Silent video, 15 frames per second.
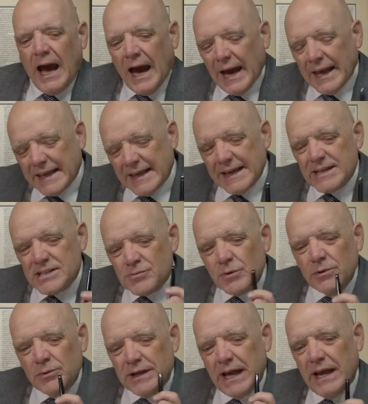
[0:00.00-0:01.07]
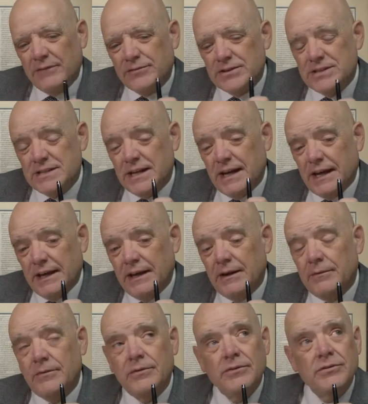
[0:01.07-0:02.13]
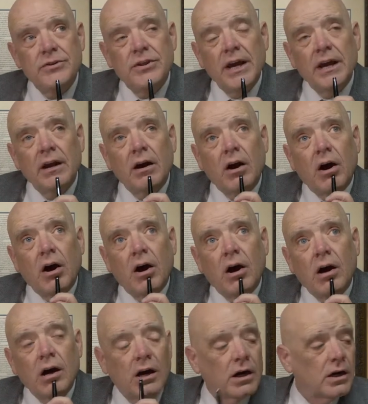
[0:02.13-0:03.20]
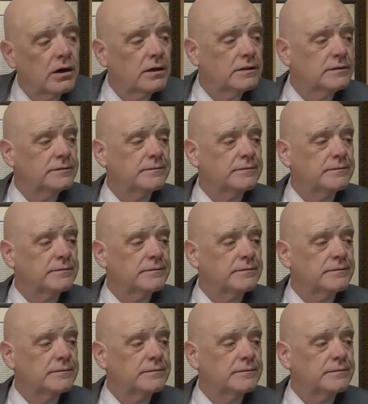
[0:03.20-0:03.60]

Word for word: I guess we would have to say there are